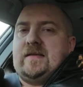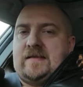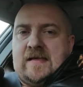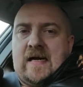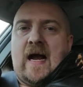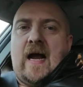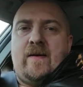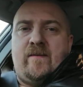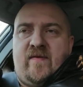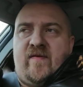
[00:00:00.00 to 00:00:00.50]

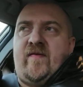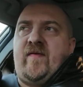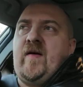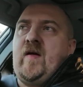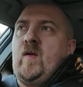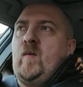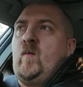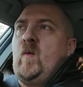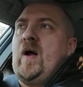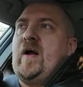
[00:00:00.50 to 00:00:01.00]
type
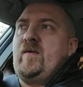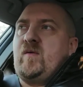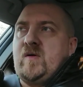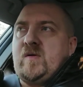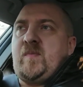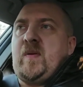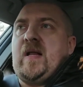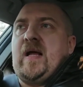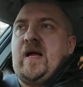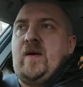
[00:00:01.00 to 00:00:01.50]
film where it was
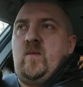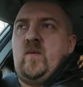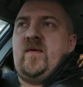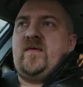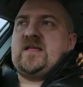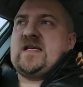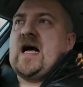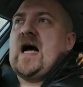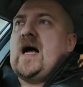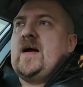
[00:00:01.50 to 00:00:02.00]
playing with
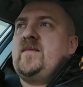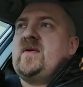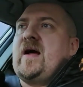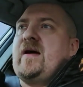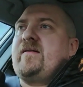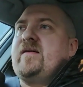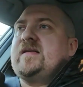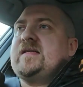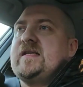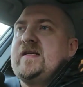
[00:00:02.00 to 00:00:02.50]
time
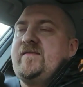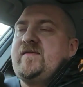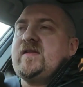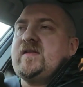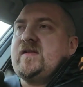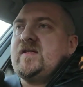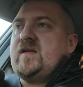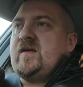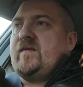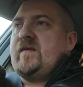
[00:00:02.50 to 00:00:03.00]
narratives
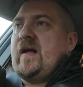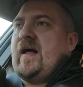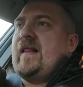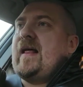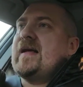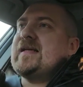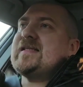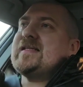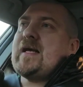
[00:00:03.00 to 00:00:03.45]
and stuff like that.